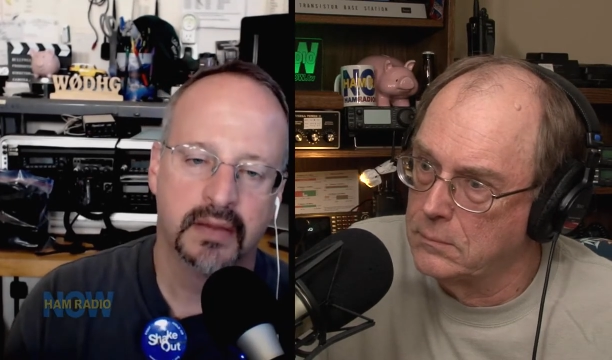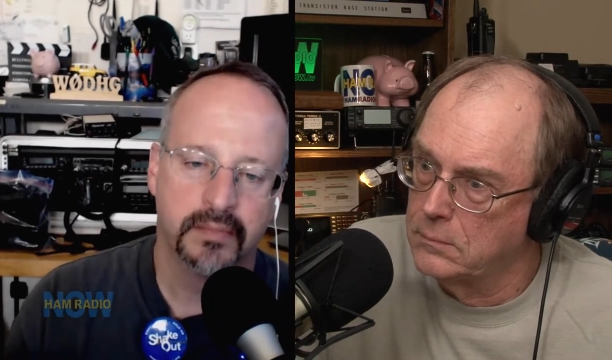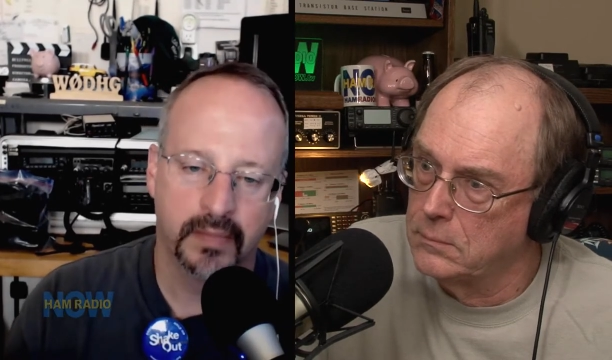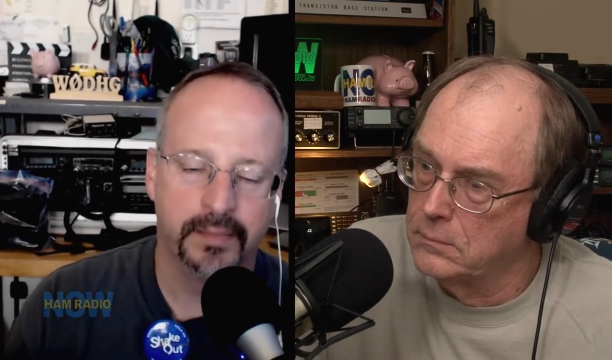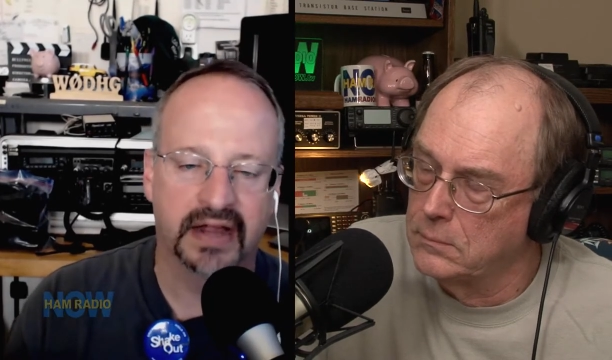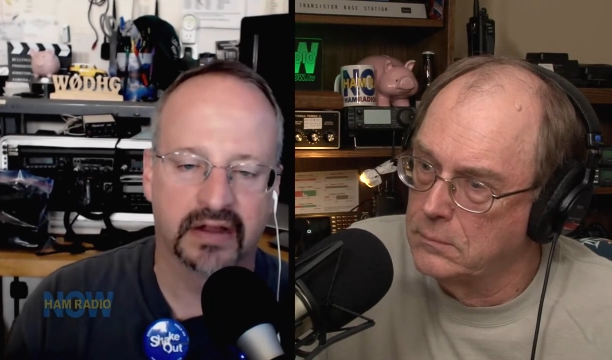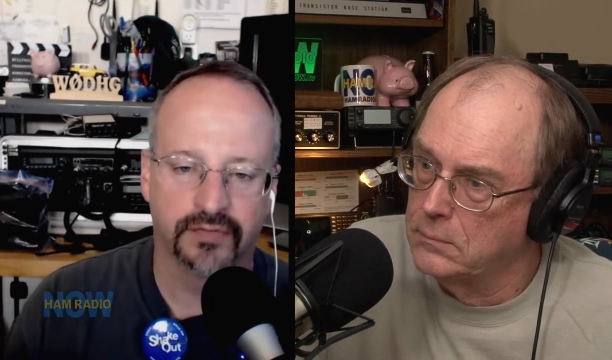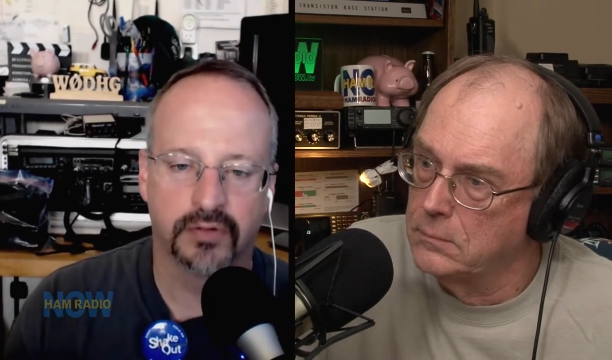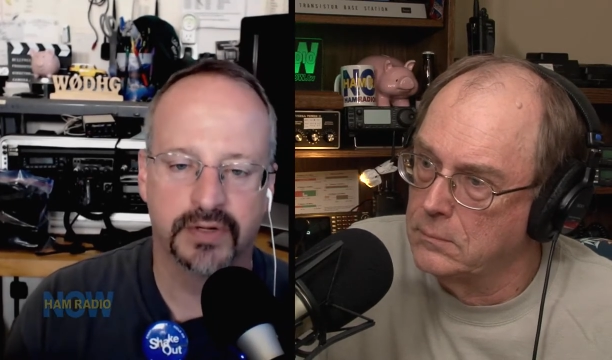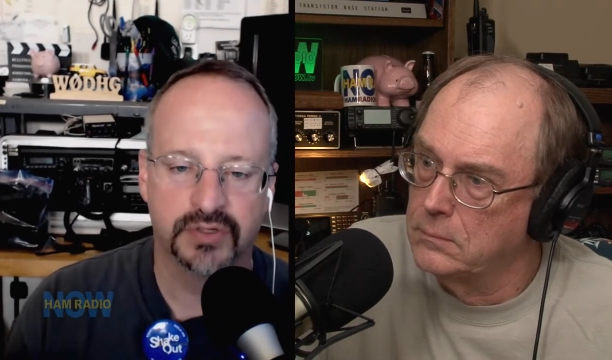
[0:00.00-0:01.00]
Speaker 1: back and forth
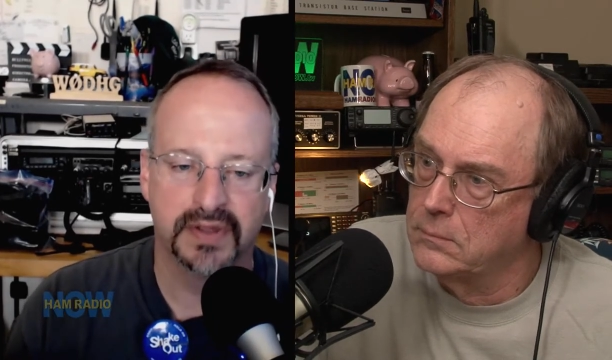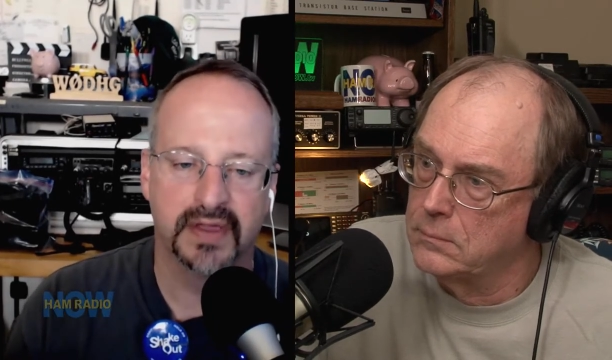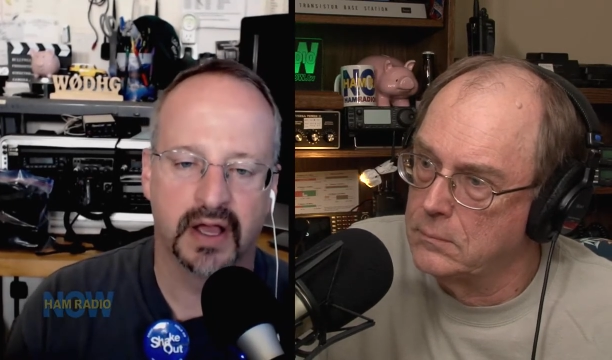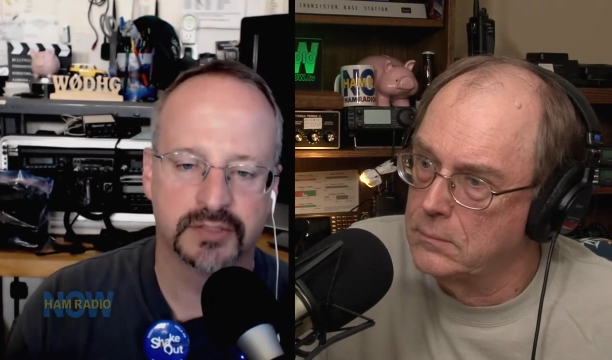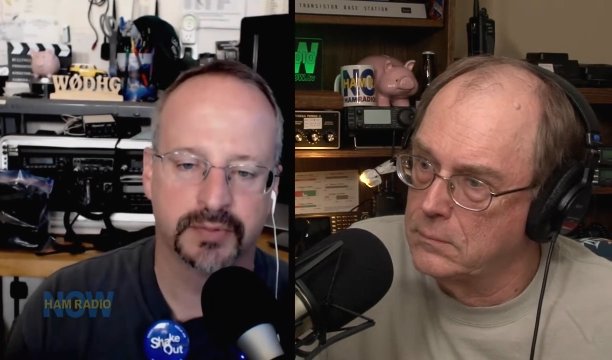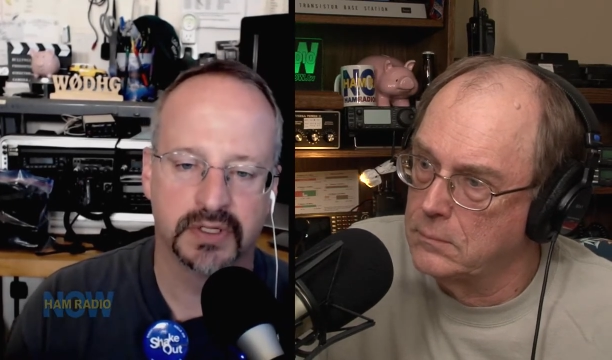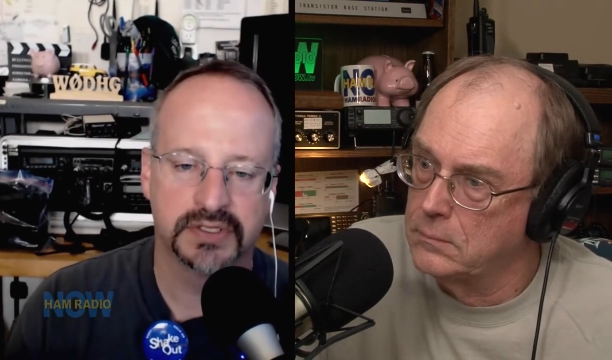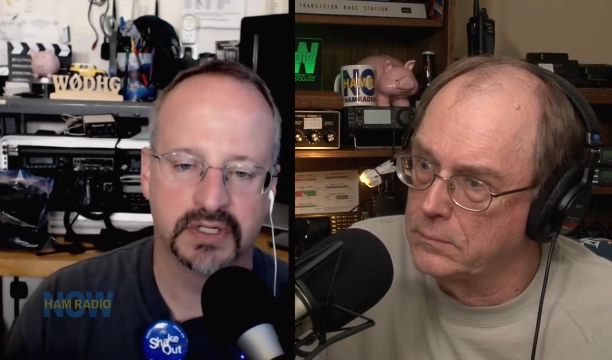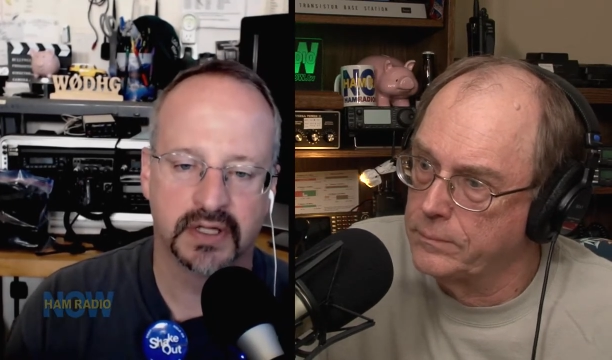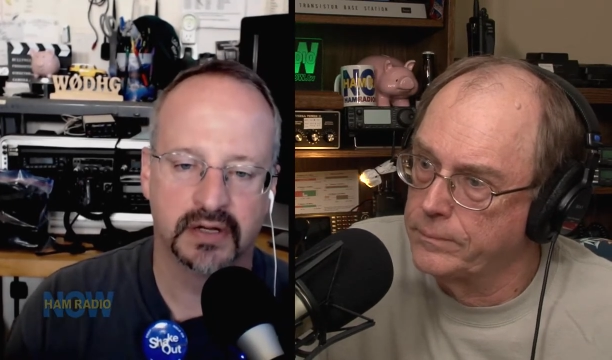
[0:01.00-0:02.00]
between the hospitals to
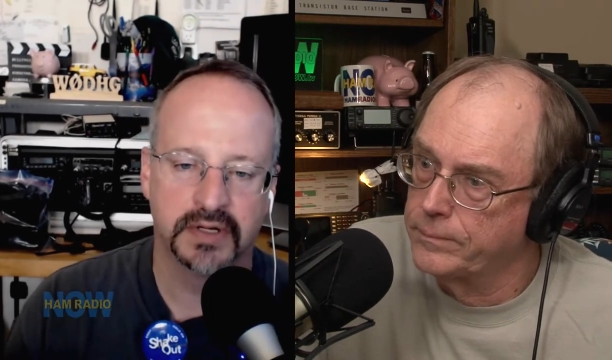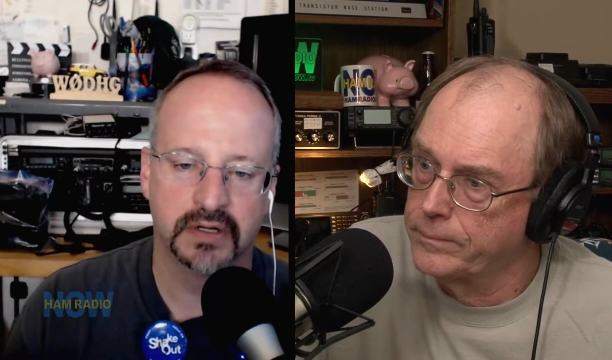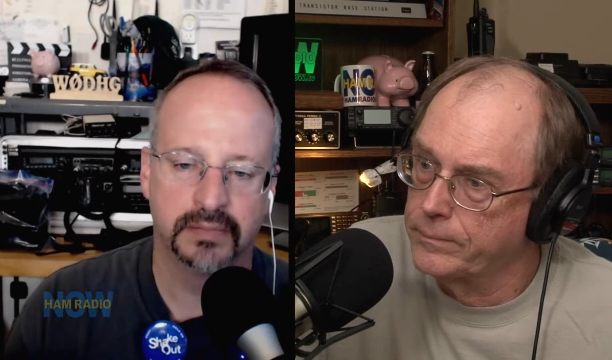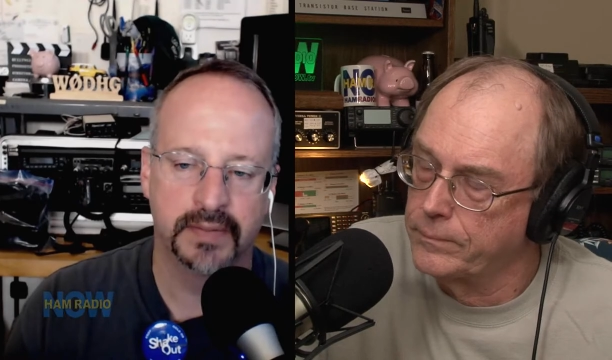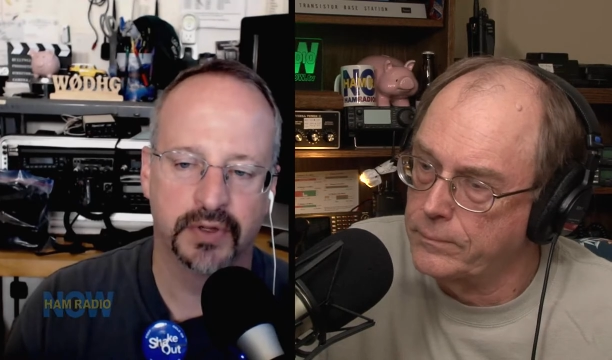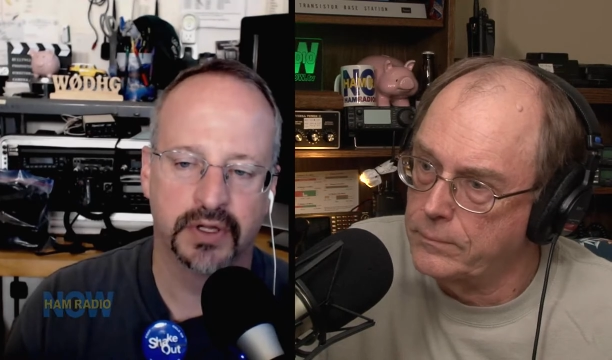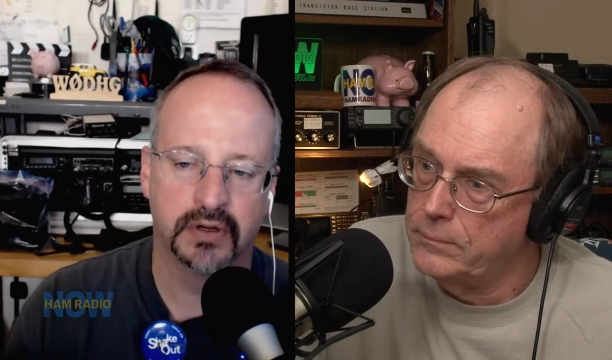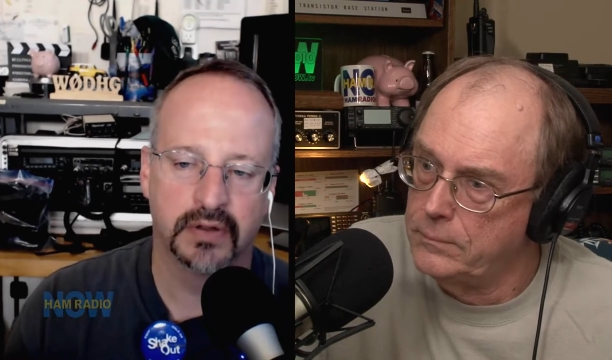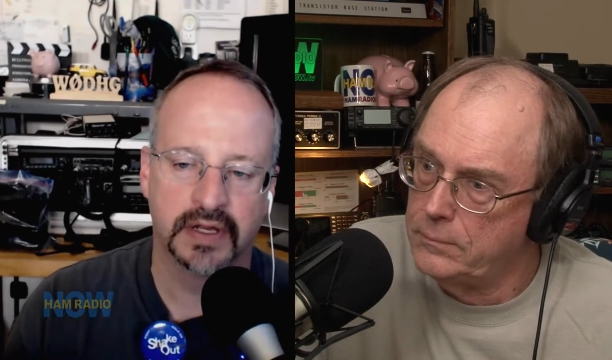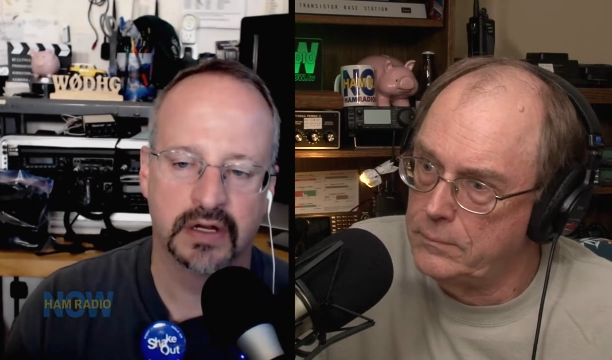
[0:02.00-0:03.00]
let you know people know
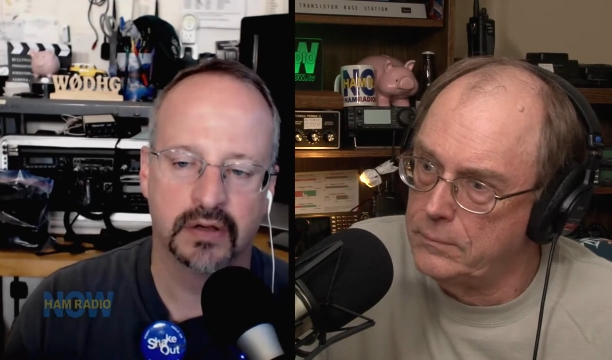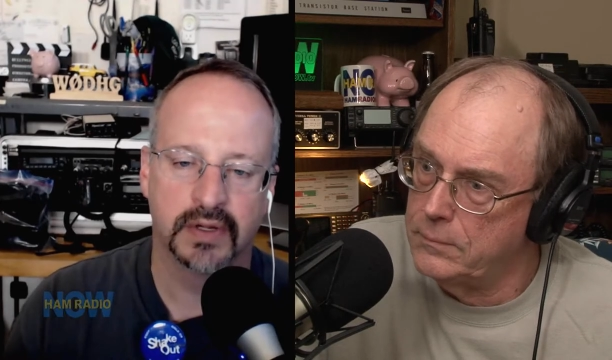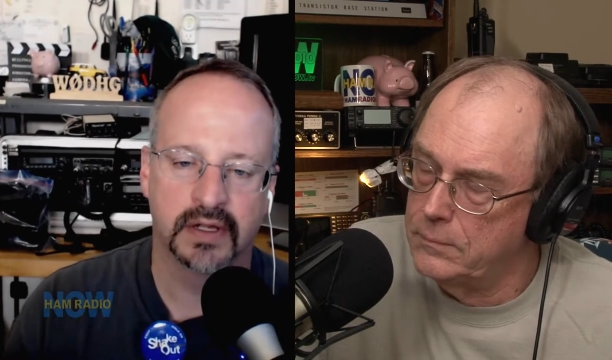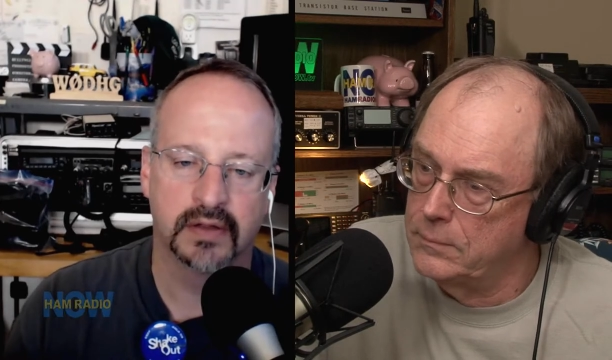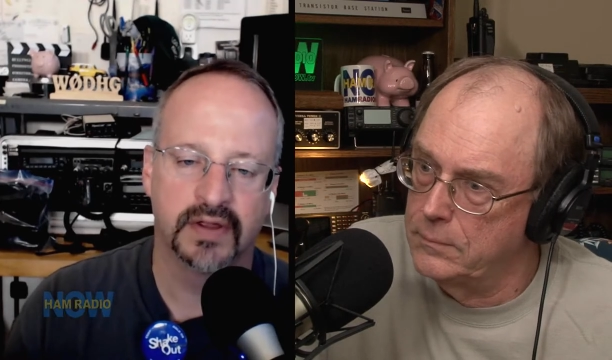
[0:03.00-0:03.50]
that you know we we have